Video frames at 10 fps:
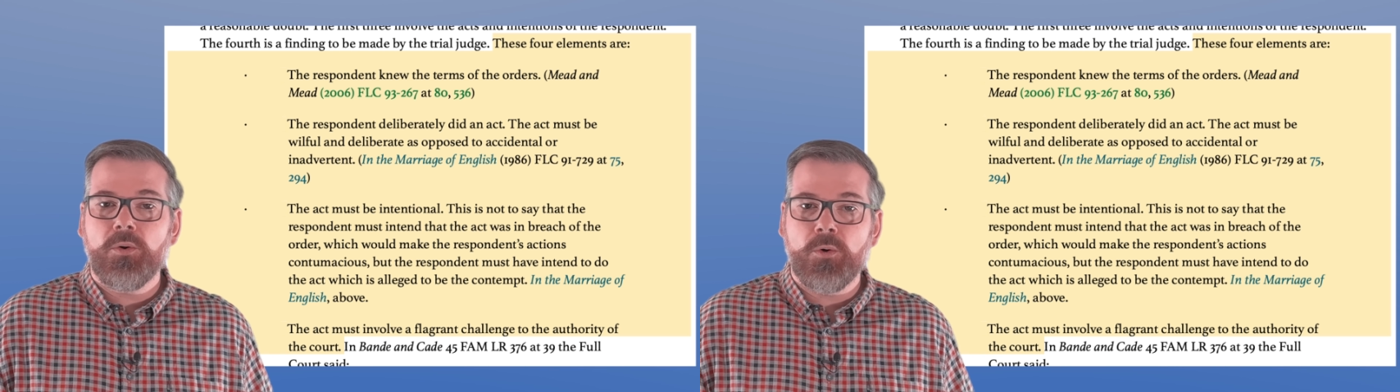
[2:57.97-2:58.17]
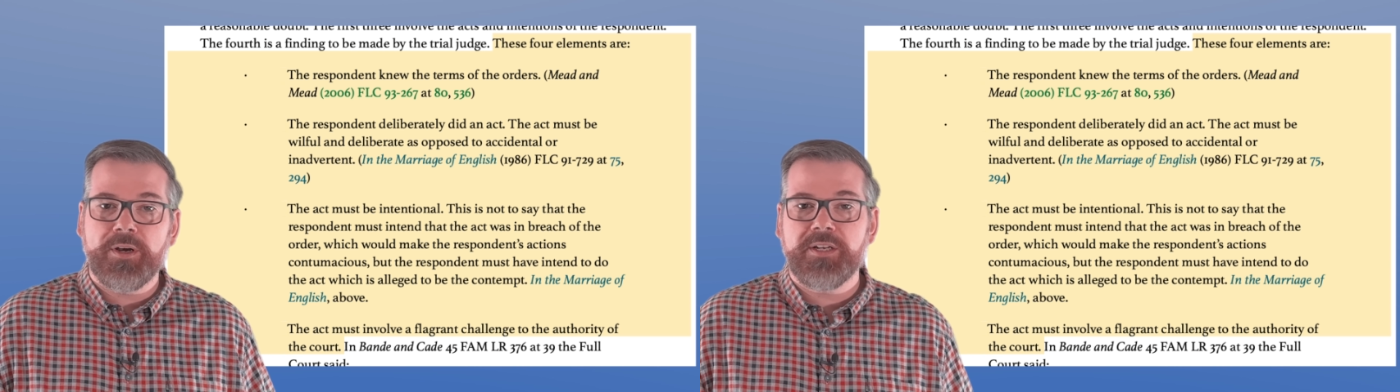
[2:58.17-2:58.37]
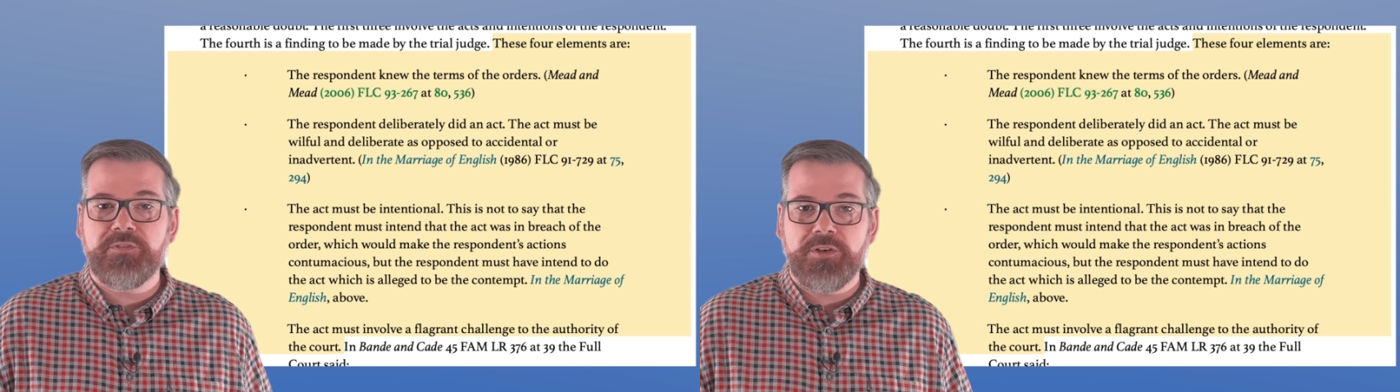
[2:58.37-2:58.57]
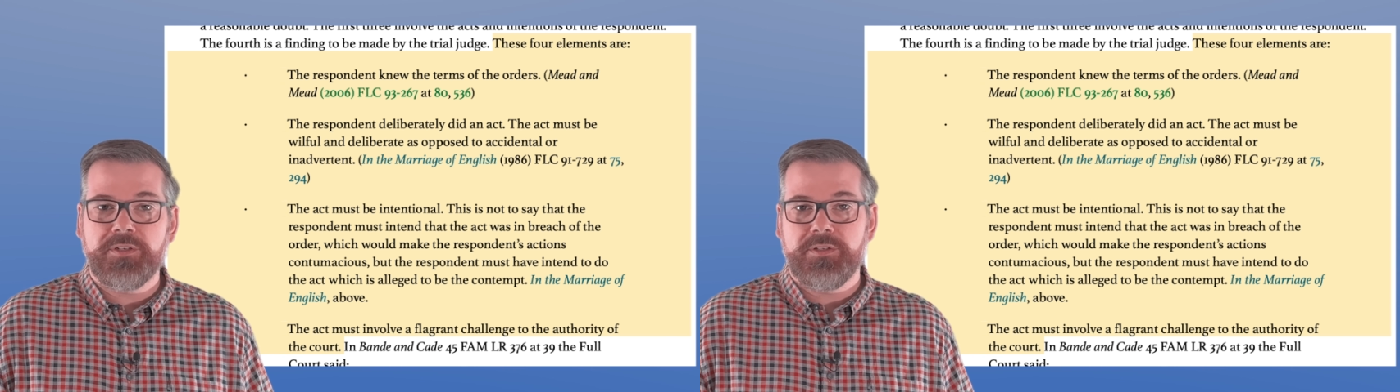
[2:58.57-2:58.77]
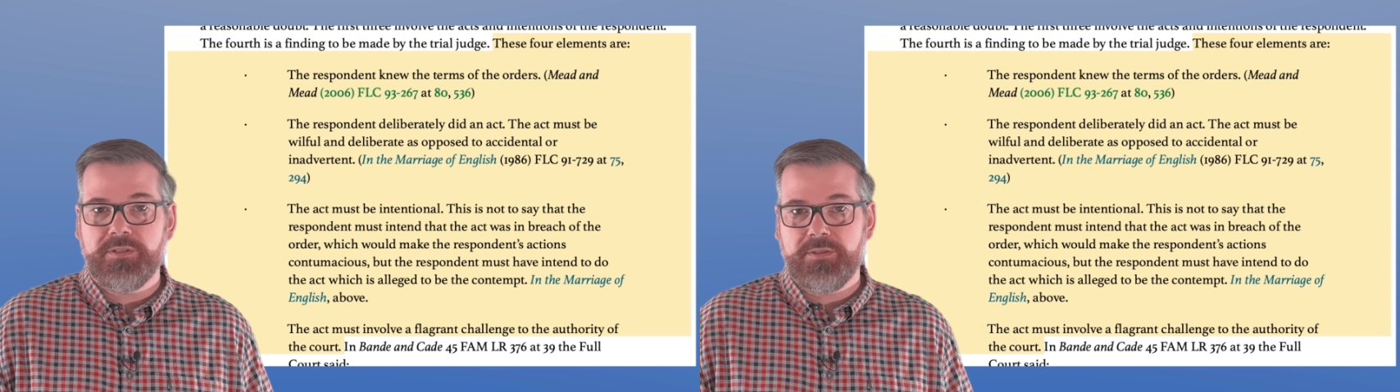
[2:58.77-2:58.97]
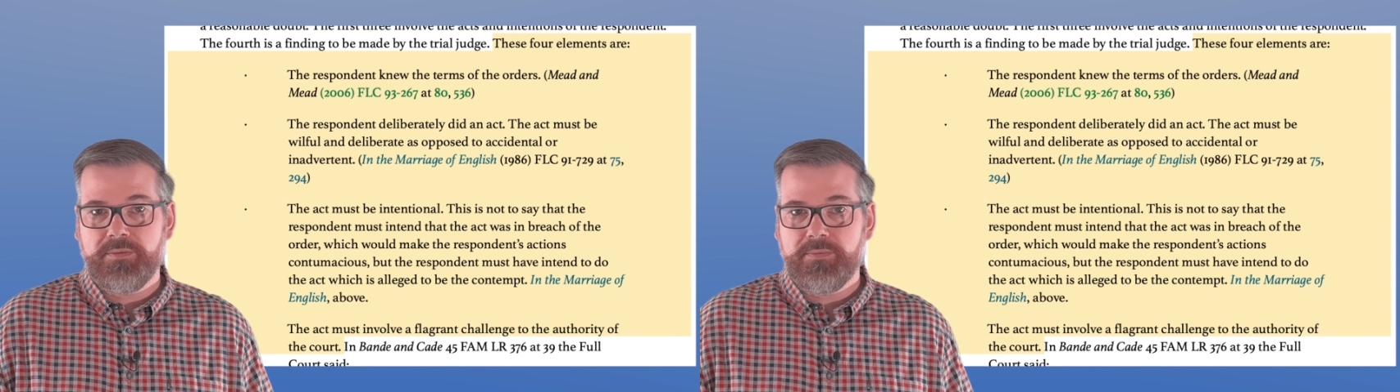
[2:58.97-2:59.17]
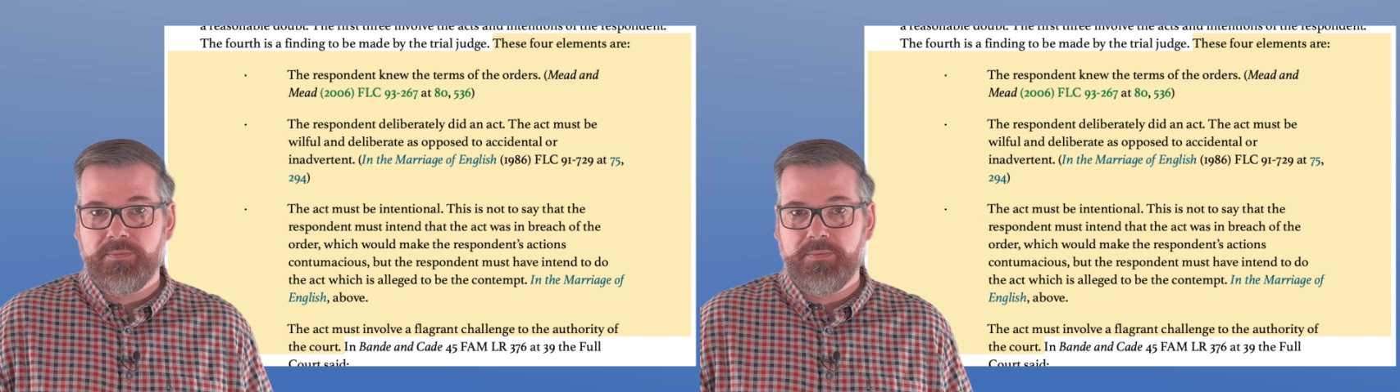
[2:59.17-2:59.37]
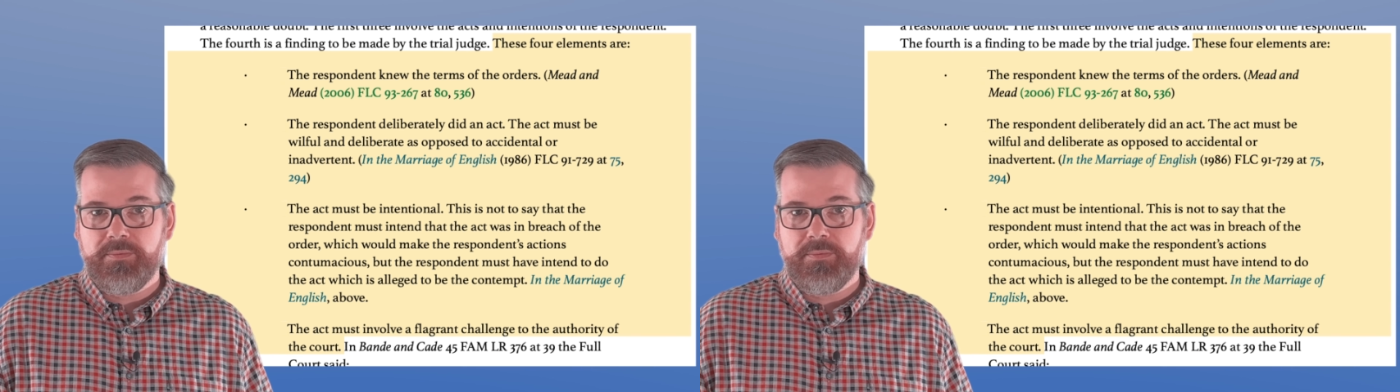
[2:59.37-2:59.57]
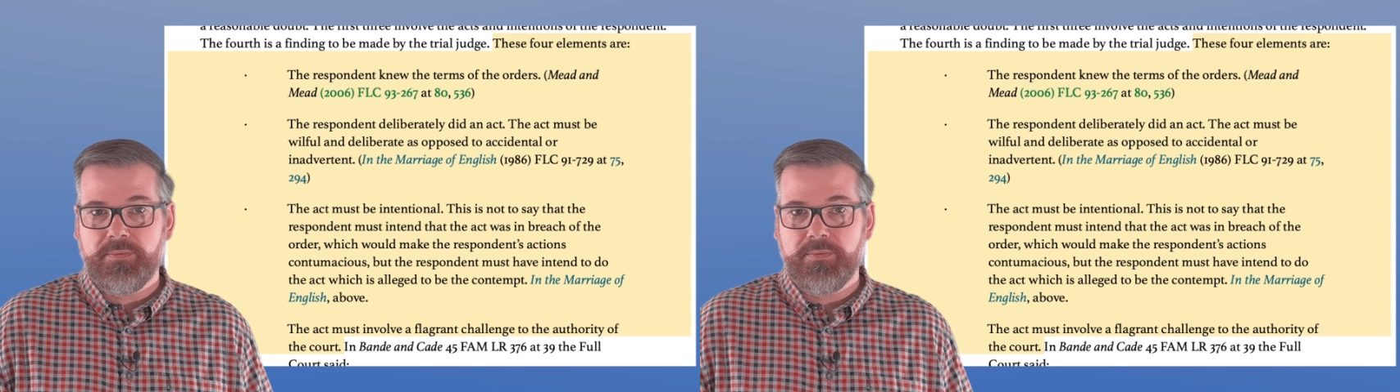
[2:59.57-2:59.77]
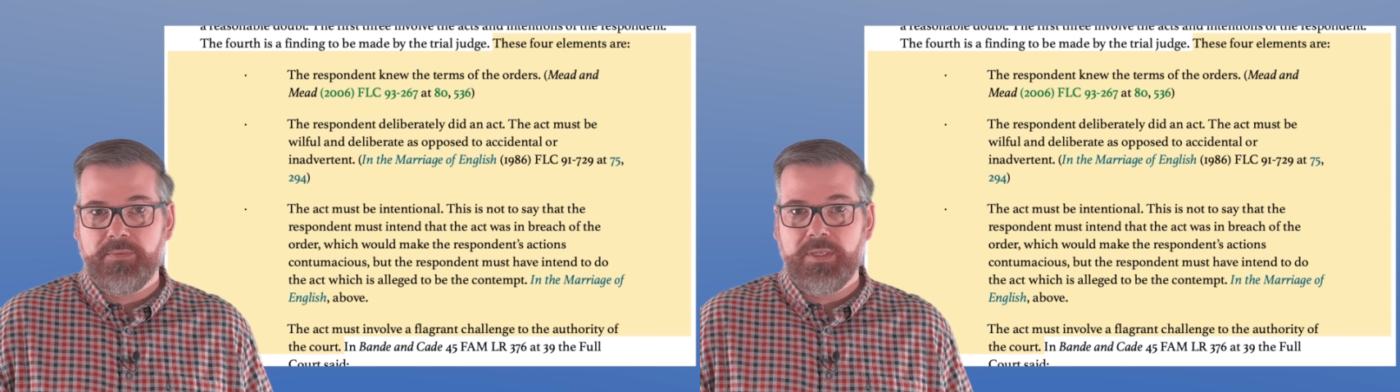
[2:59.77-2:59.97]
or inadvertent.
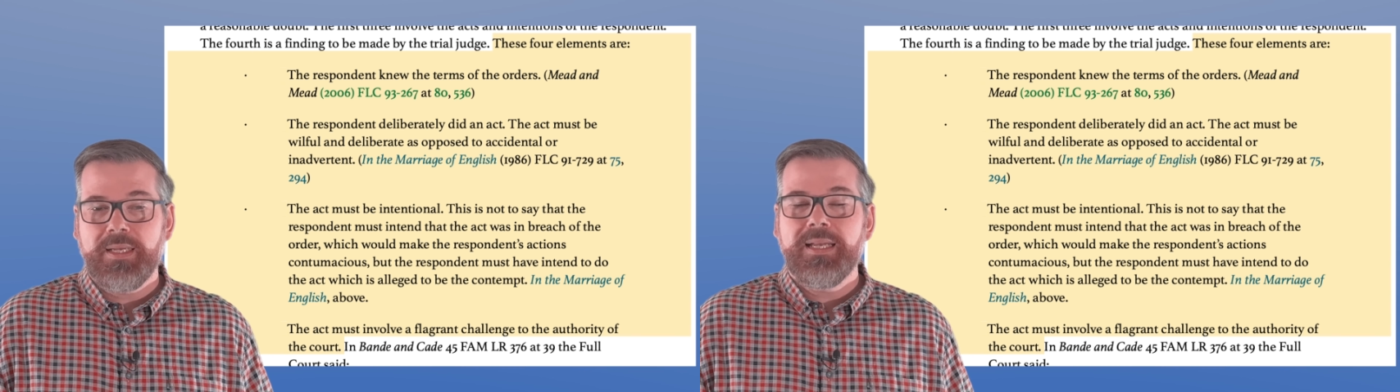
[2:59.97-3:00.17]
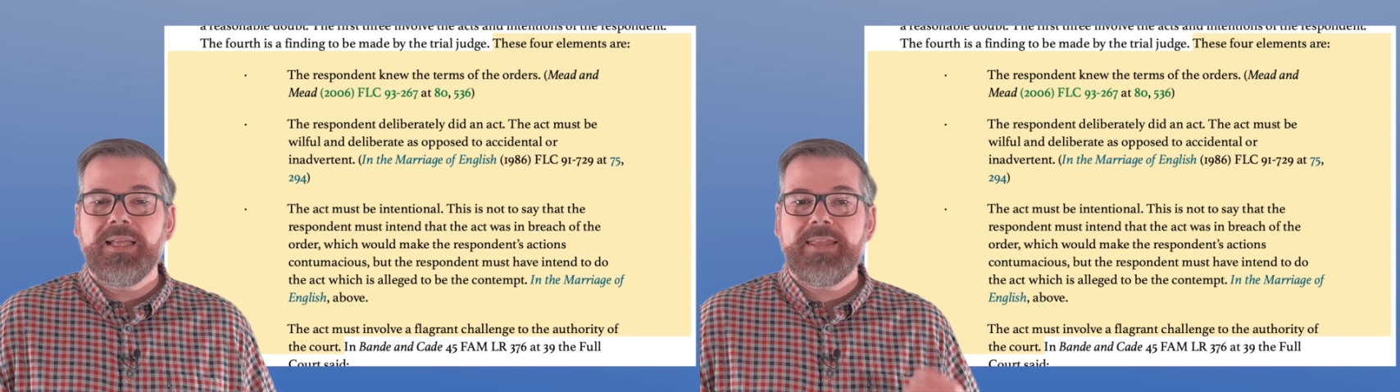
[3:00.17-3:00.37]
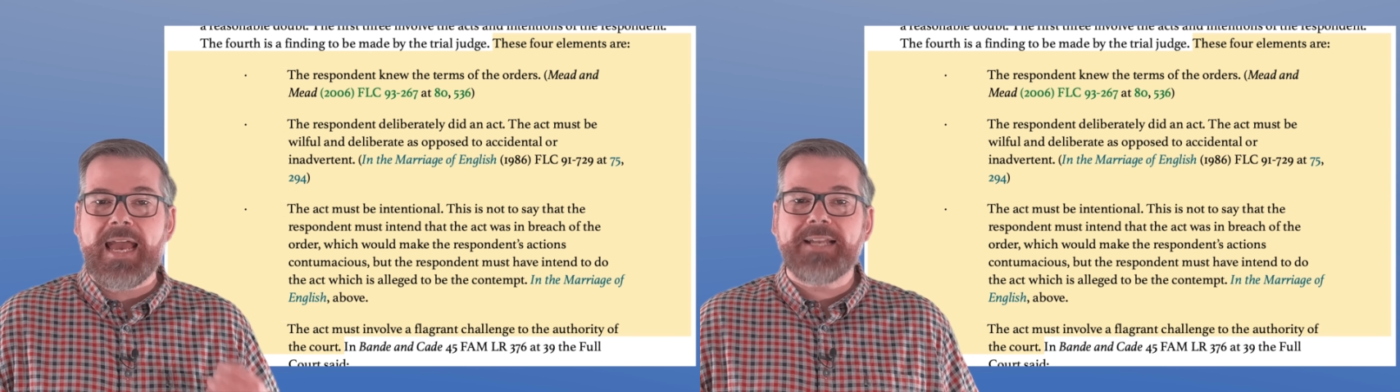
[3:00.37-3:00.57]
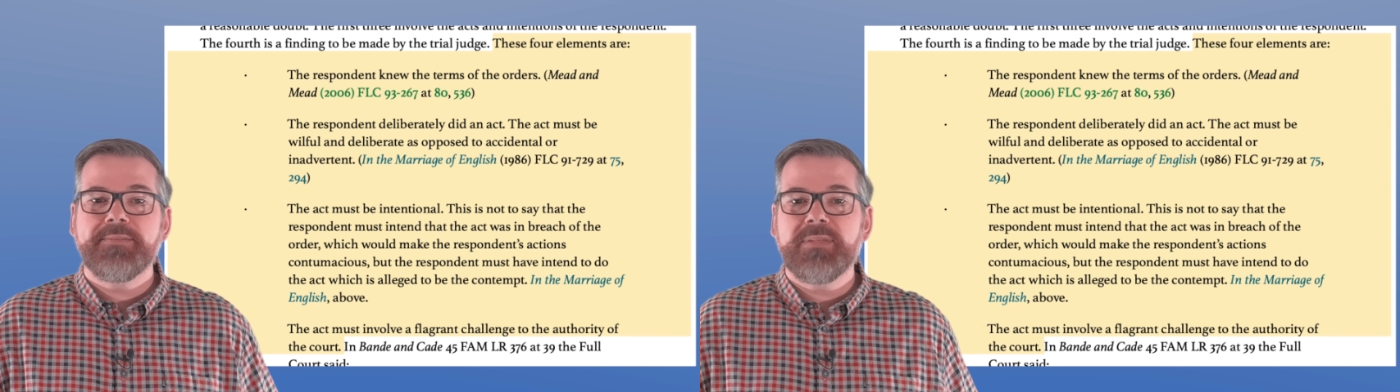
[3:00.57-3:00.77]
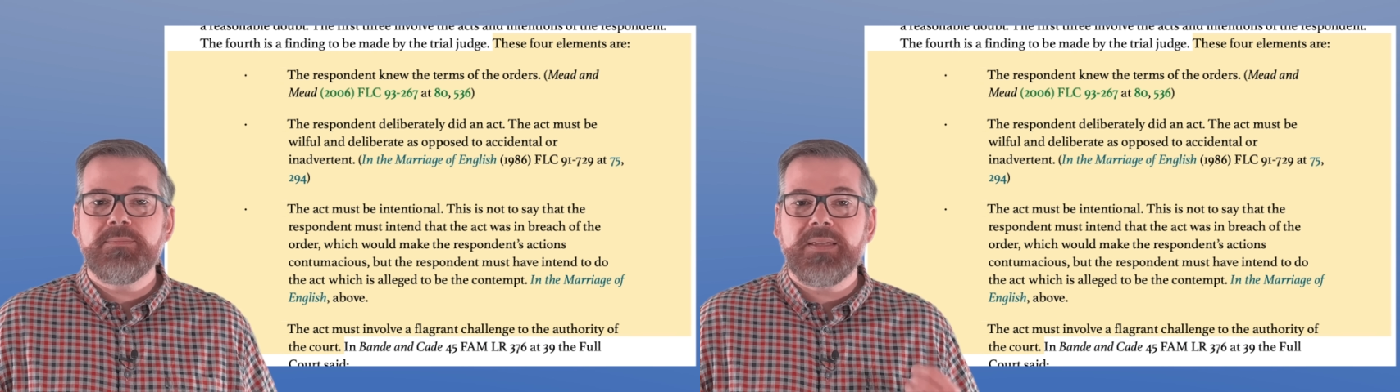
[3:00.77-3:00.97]
The act must be